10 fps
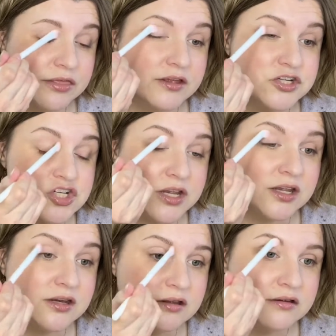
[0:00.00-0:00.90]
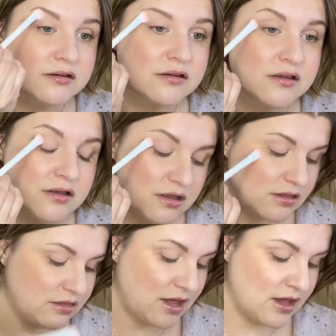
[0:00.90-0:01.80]
a shade
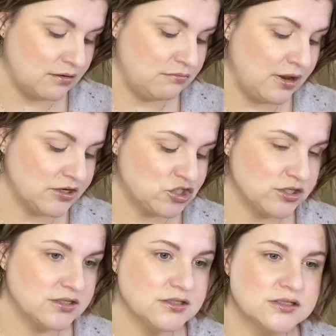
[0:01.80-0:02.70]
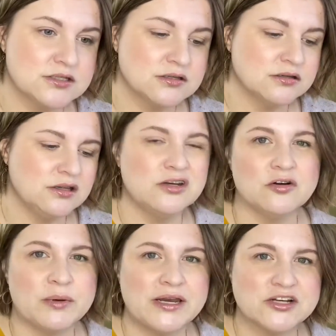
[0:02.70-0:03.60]
that matches, you know, my
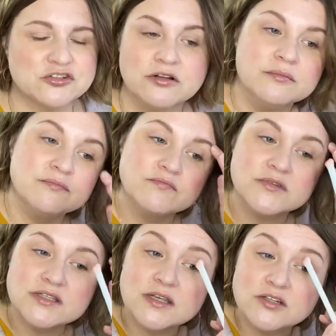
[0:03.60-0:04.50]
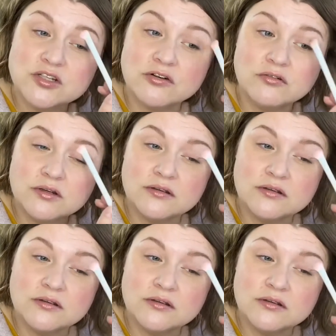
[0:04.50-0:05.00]
natural skin tone.